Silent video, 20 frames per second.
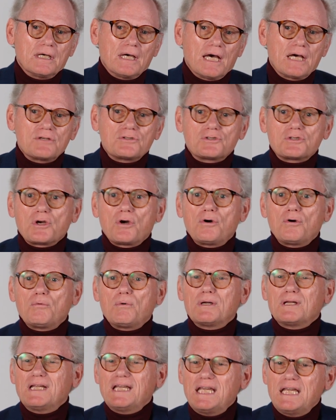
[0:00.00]
I show
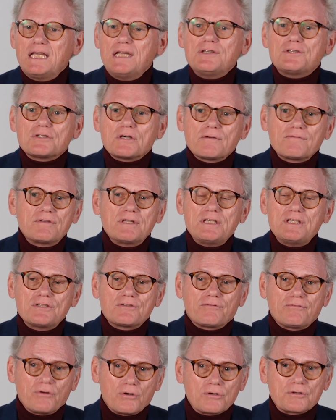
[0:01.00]
what each of these
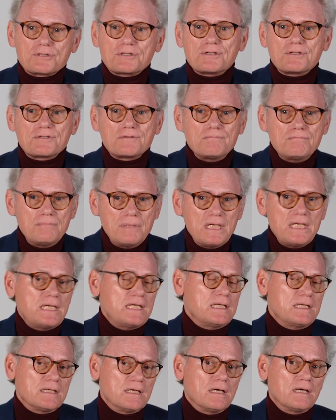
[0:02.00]
verses
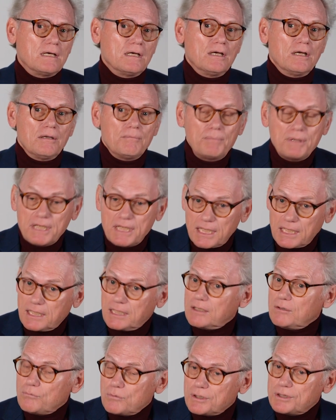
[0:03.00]
mean,
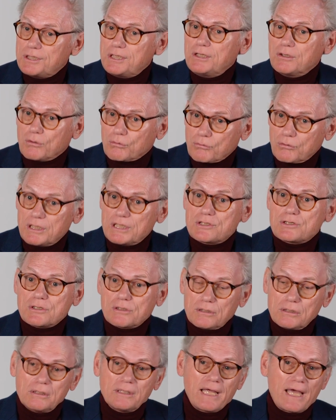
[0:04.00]
beginning with the
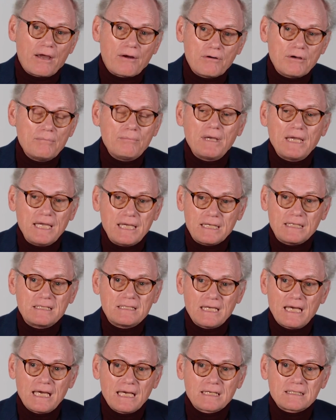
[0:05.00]
original Aramaic
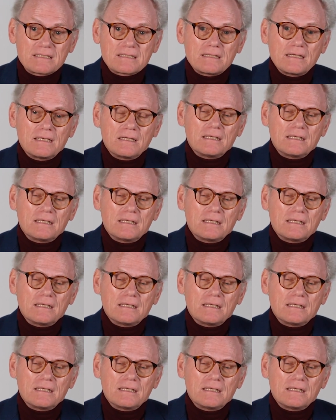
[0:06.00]
text